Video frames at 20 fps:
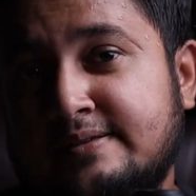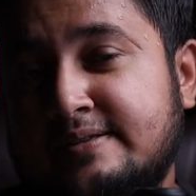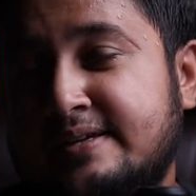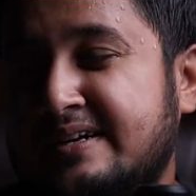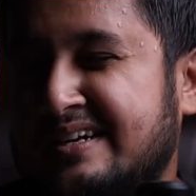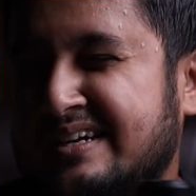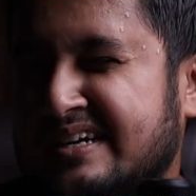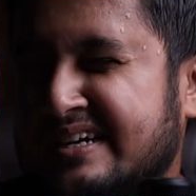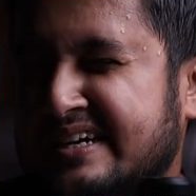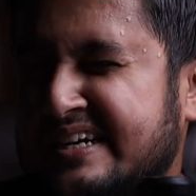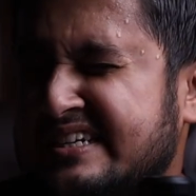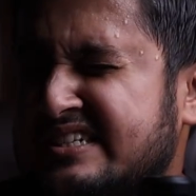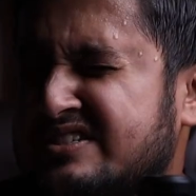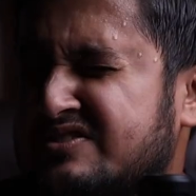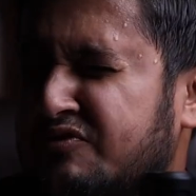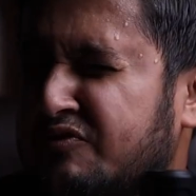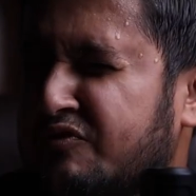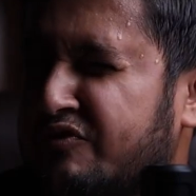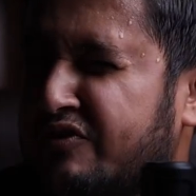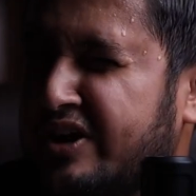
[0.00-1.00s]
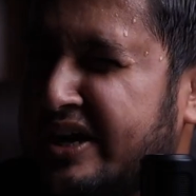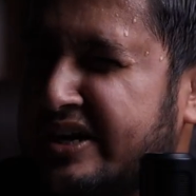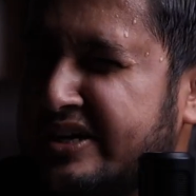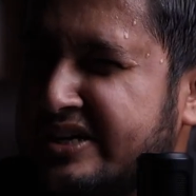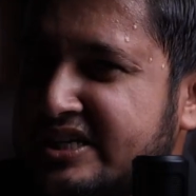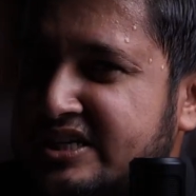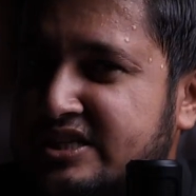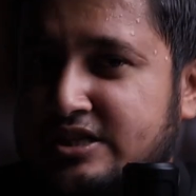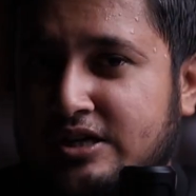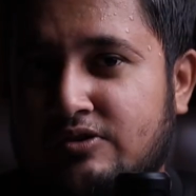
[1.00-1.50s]
then it's
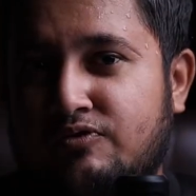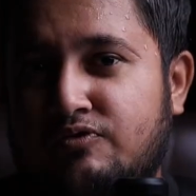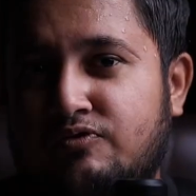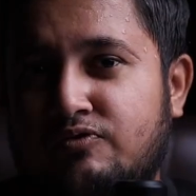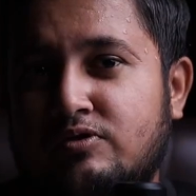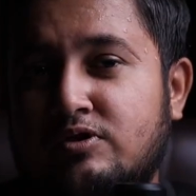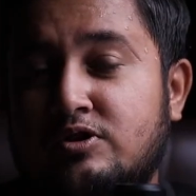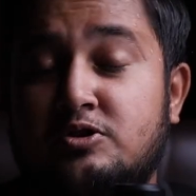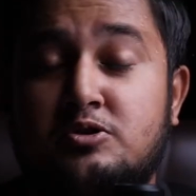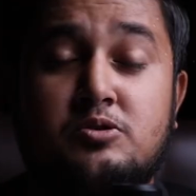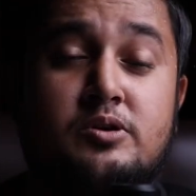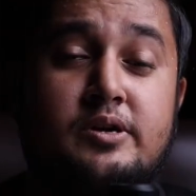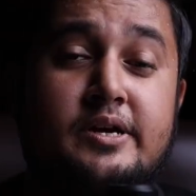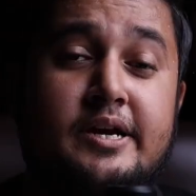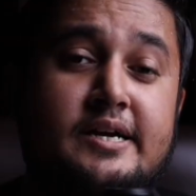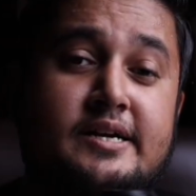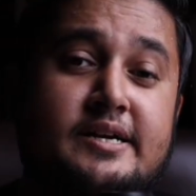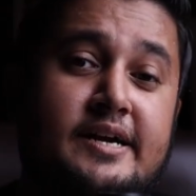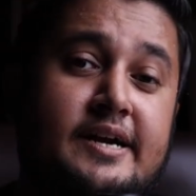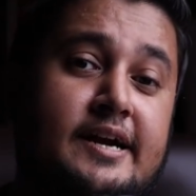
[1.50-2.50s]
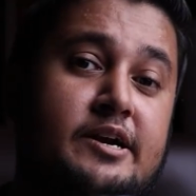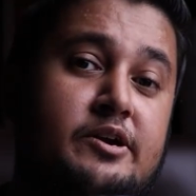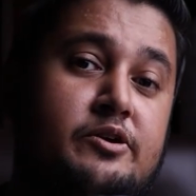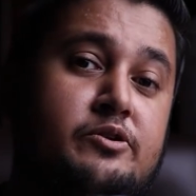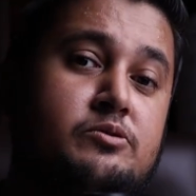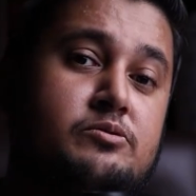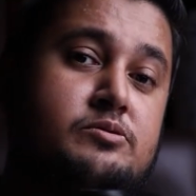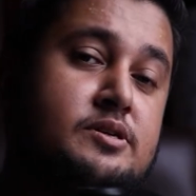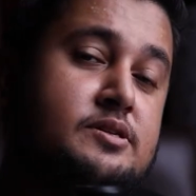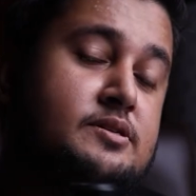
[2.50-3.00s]
very tough to get
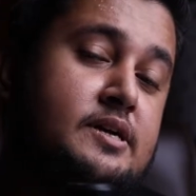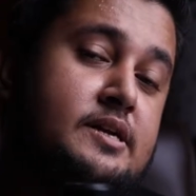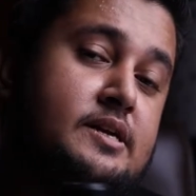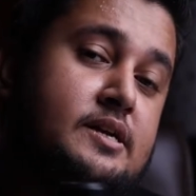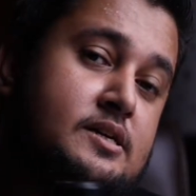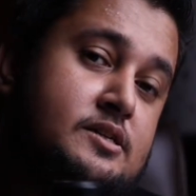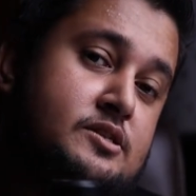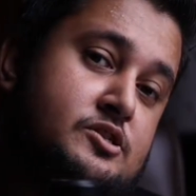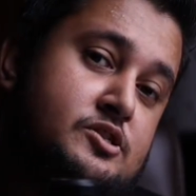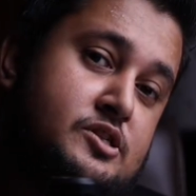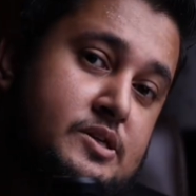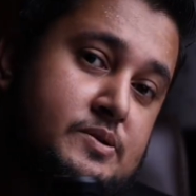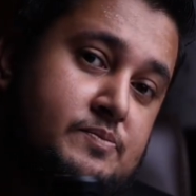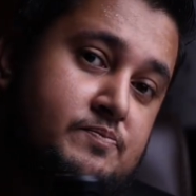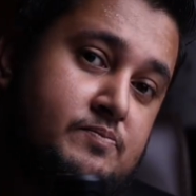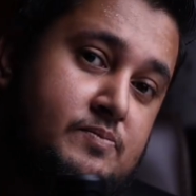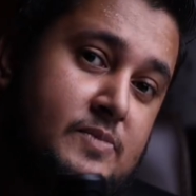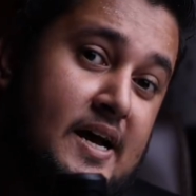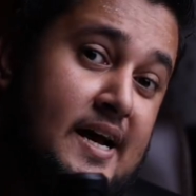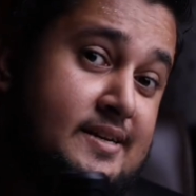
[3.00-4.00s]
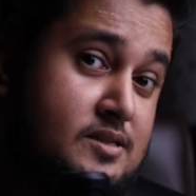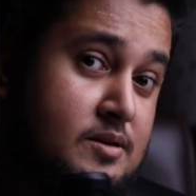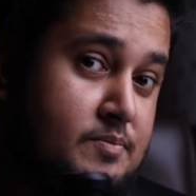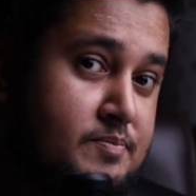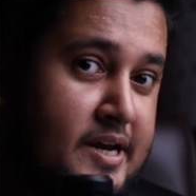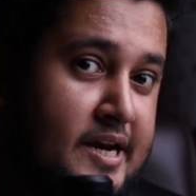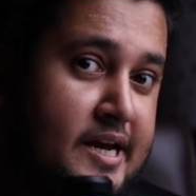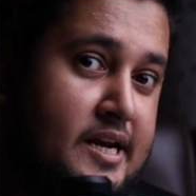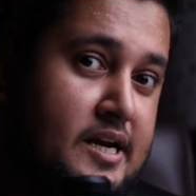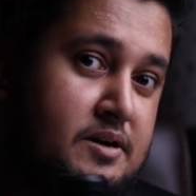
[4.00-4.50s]
into this industry as a
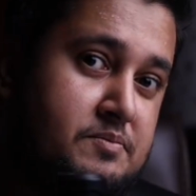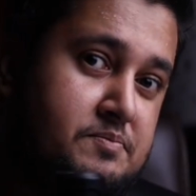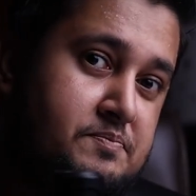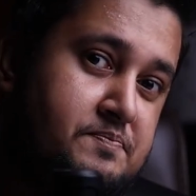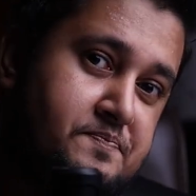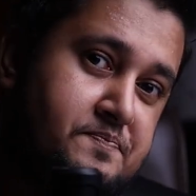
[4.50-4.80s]
beginner.